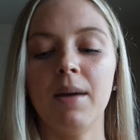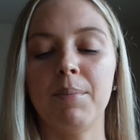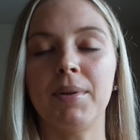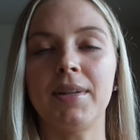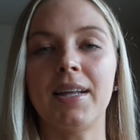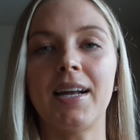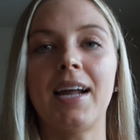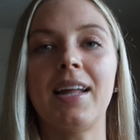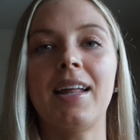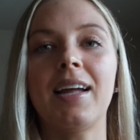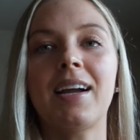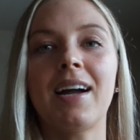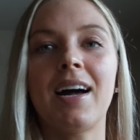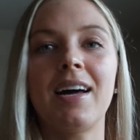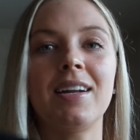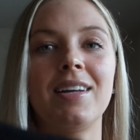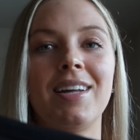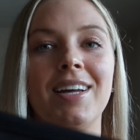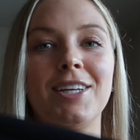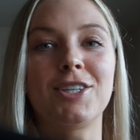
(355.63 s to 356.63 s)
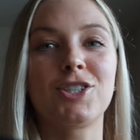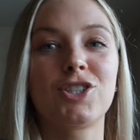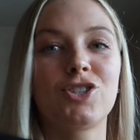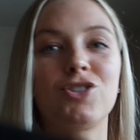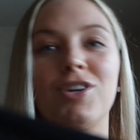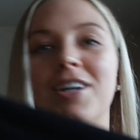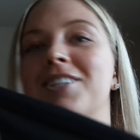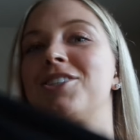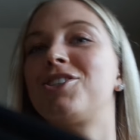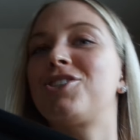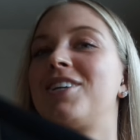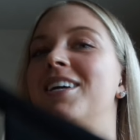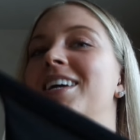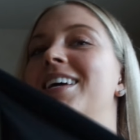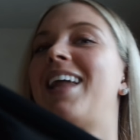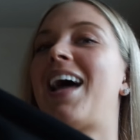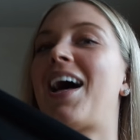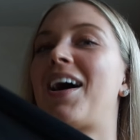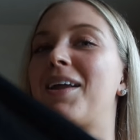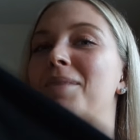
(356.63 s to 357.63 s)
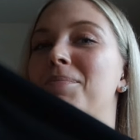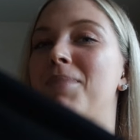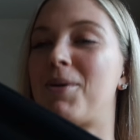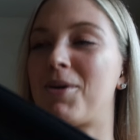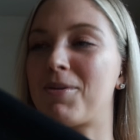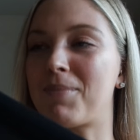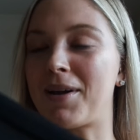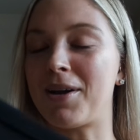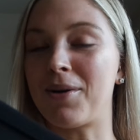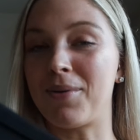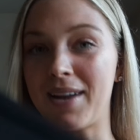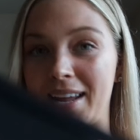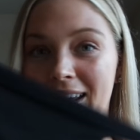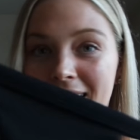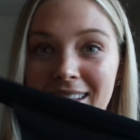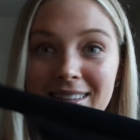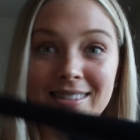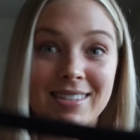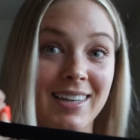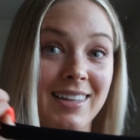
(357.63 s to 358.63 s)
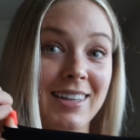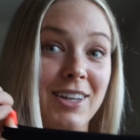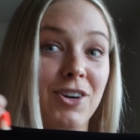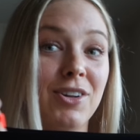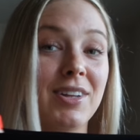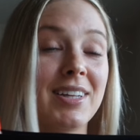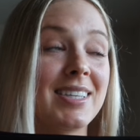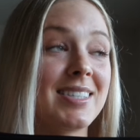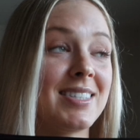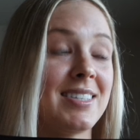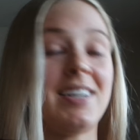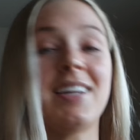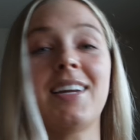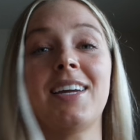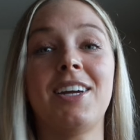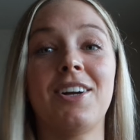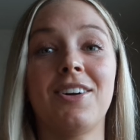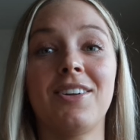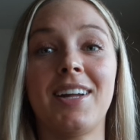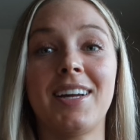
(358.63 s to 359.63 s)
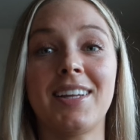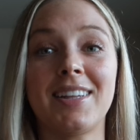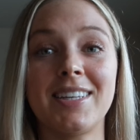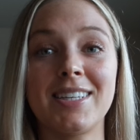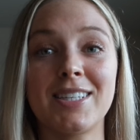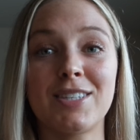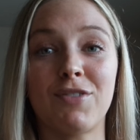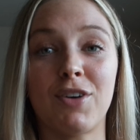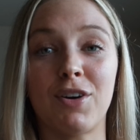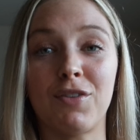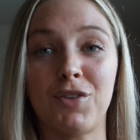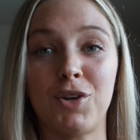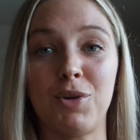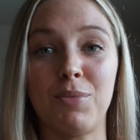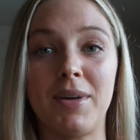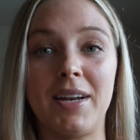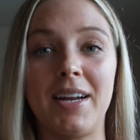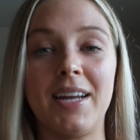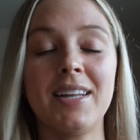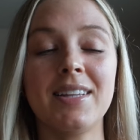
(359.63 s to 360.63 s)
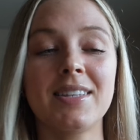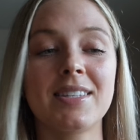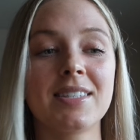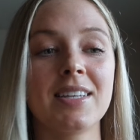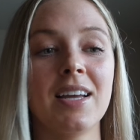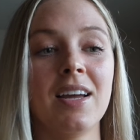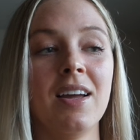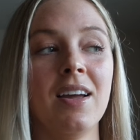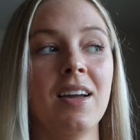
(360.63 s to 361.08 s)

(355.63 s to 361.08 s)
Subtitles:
But then I like kind of like stretched it out a bit with my own hands, like literally sitting here like this for a few minutes.